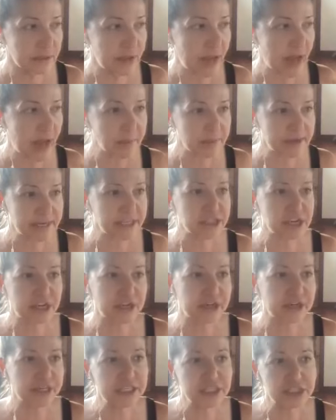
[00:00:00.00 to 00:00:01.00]
how many
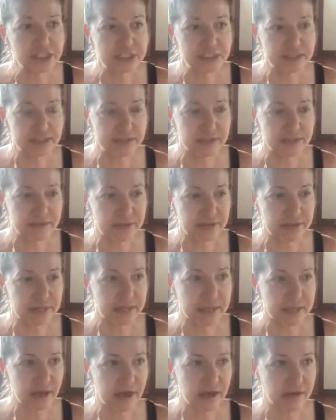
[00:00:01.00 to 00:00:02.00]
generations
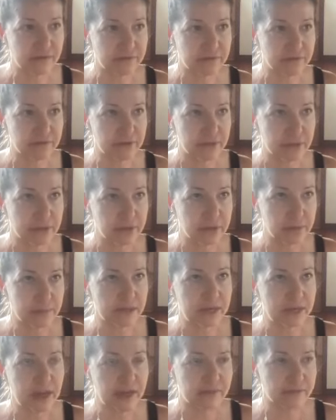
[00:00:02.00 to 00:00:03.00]
of
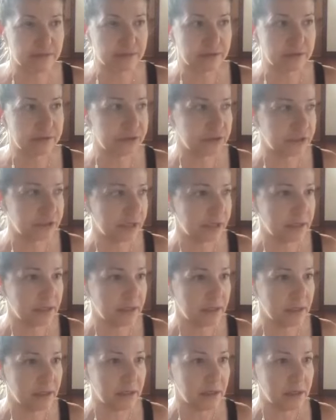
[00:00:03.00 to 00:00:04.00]
human
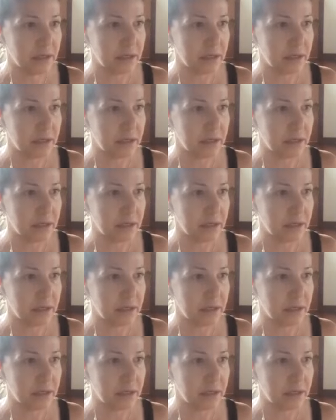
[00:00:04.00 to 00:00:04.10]
evolution